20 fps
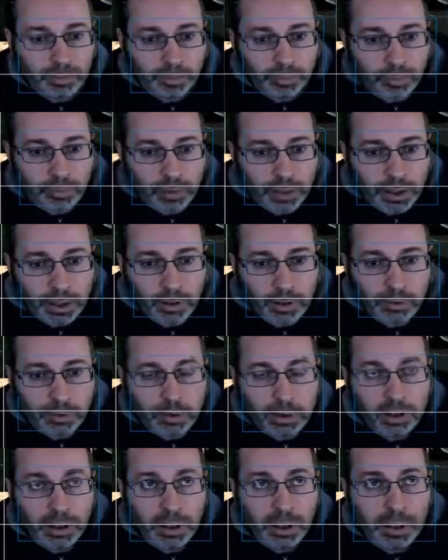bright
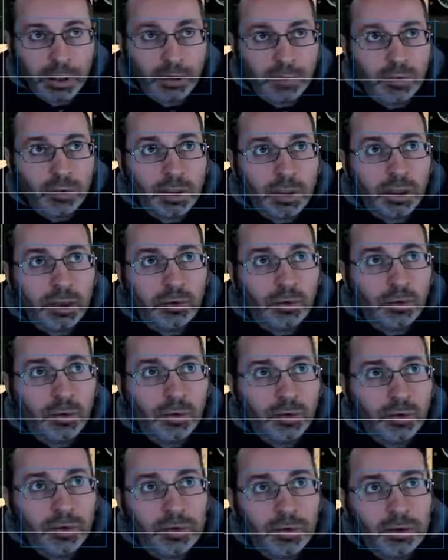overhead light when I
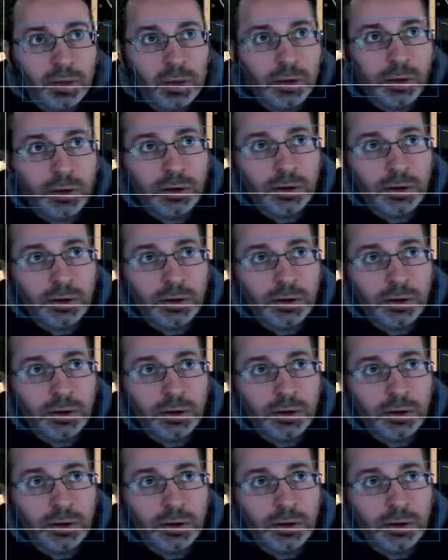remove the shade.